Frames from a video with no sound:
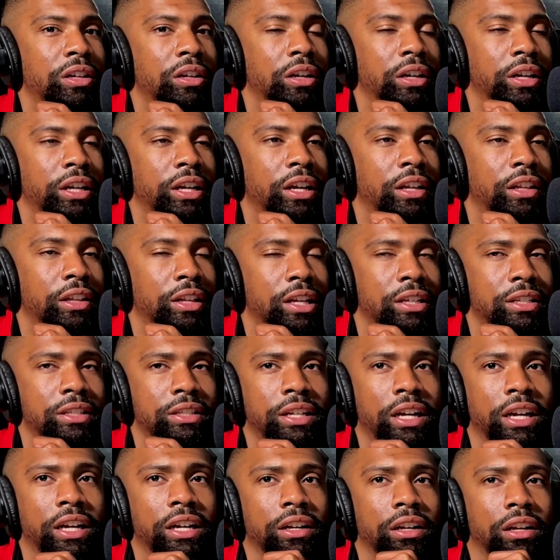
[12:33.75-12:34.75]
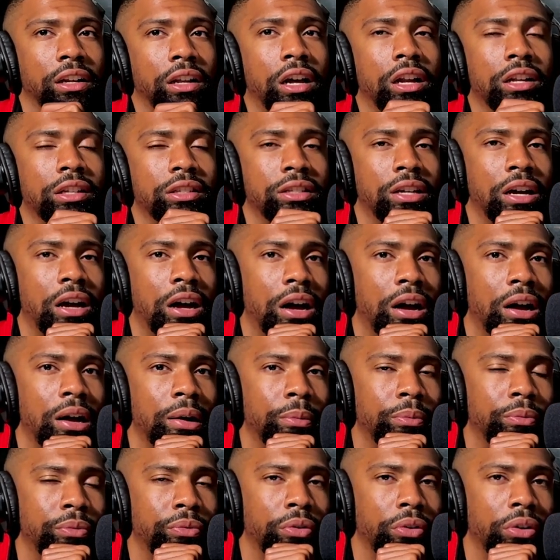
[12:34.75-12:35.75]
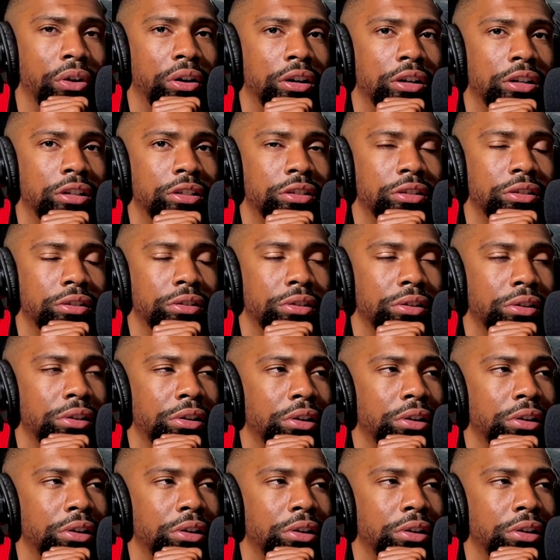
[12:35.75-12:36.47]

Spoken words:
again, that's taken a lot of time for us